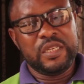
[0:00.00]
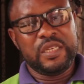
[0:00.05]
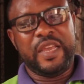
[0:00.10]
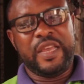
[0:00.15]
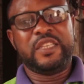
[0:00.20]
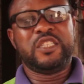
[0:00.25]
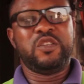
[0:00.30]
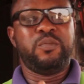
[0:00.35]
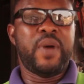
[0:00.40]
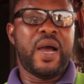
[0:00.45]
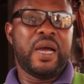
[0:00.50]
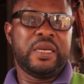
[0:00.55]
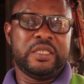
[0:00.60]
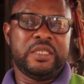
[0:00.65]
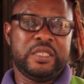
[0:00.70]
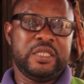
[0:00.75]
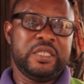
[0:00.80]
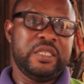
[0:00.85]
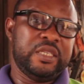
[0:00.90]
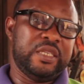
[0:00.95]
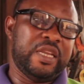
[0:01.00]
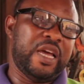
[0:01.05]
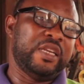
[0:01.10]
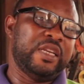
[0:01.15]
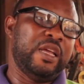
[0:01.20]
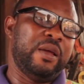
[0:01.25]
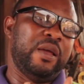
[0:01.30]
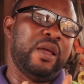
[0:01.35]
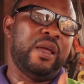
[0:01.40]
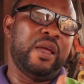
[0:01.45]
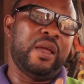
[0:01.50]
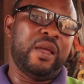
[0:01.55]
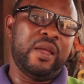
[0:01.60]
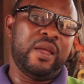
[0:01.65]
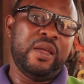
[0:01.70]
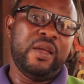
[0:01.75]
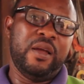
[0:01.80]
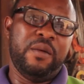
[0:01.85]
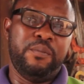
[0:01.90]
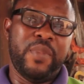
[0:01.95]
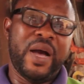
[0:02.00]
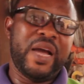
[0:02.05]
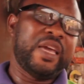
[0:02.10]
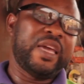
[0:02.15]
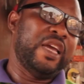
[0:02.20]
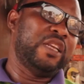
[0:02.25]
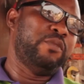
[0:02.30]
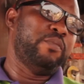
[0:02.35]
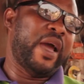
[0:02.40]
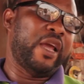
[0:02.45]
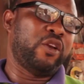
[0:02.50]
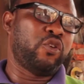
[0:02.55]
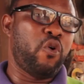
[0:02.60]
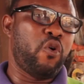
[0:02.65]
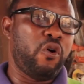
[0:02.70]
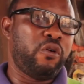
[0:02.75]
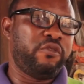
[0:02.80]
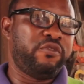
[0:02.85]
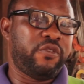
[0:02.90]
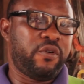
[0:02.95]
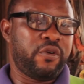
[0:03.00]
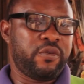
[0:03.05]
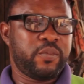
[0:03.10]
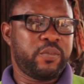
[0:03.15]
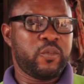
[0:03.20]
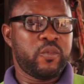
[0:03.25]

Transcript: the demand that the market might call for.